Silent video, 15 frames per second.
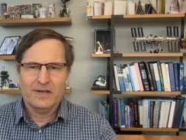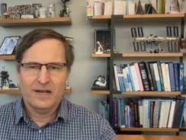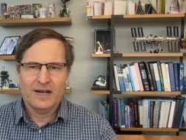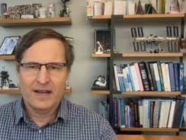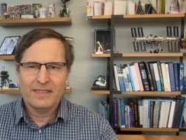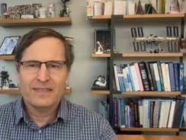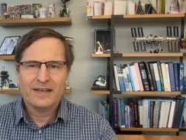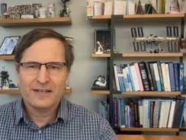I
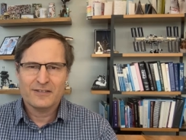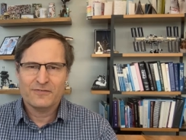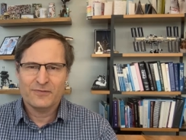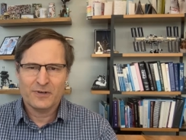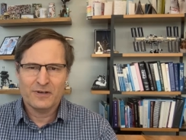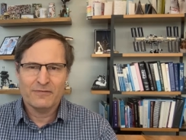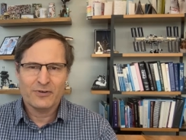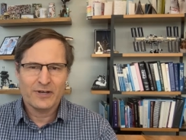think it's
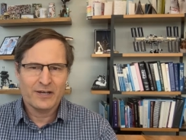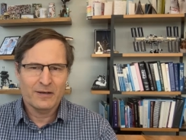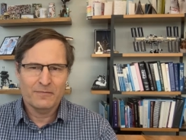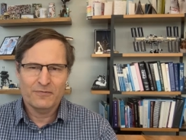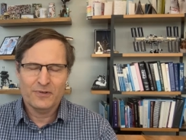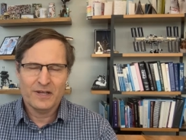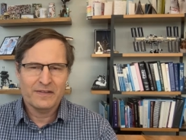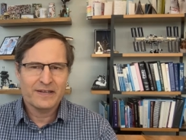very, very
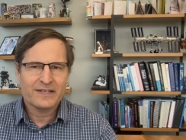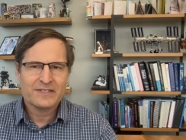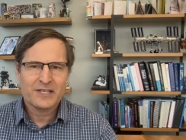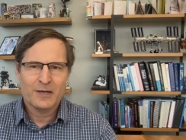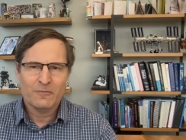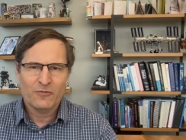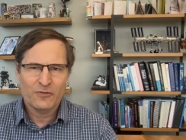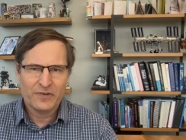helpful. I think it's
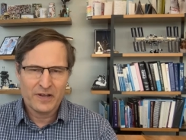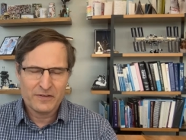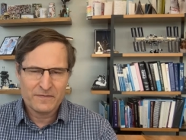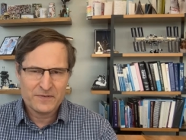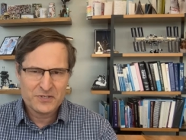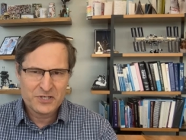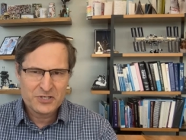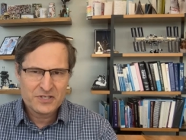helpful to other
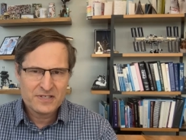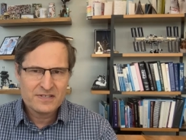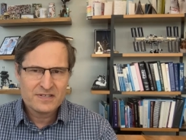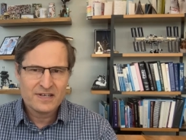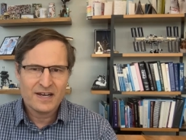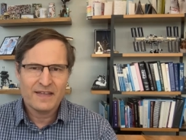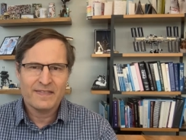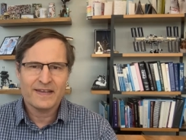physicians.
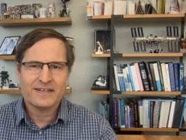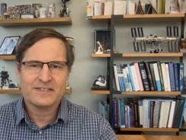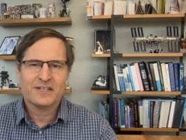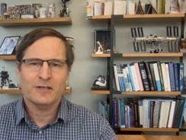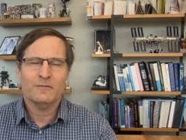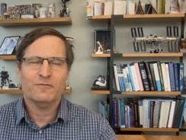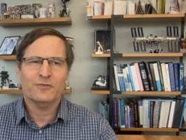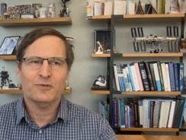I think it's
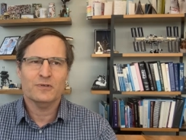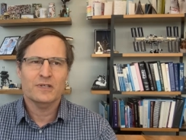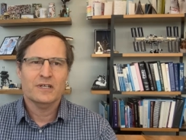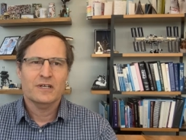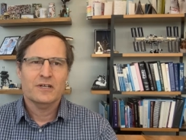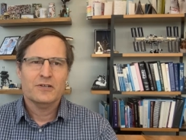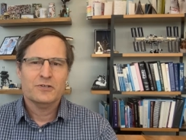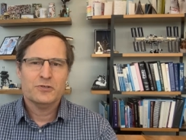helpful
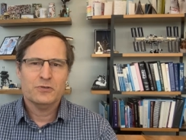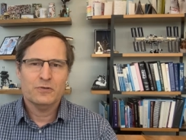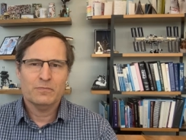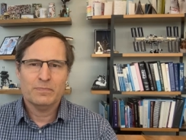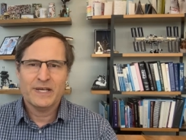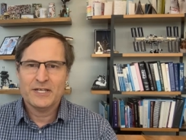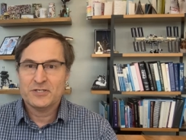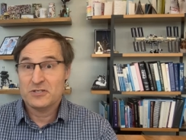to
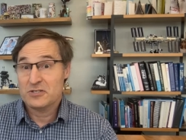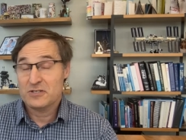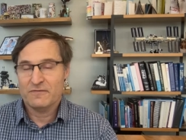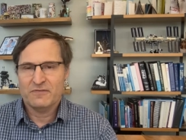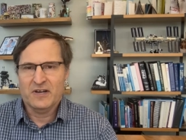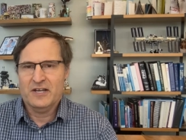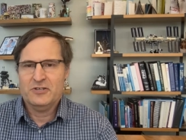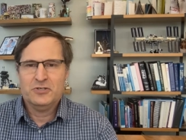patients to
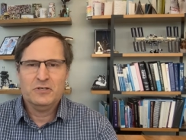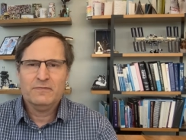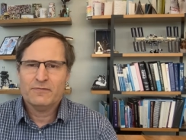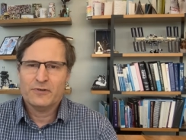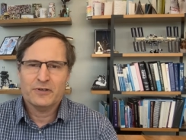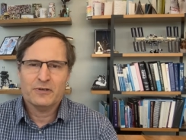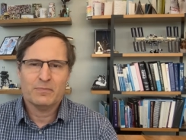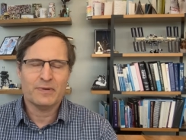find you for
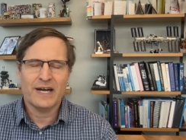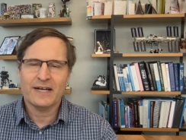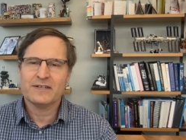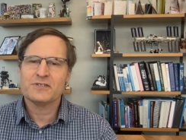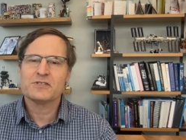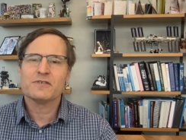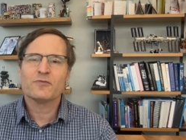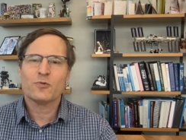your
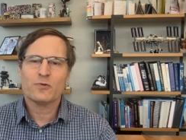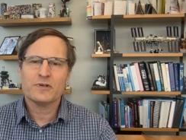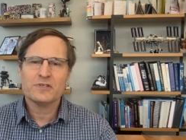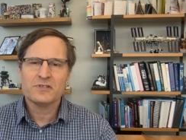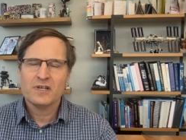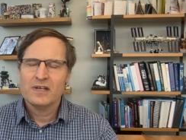practice, of course.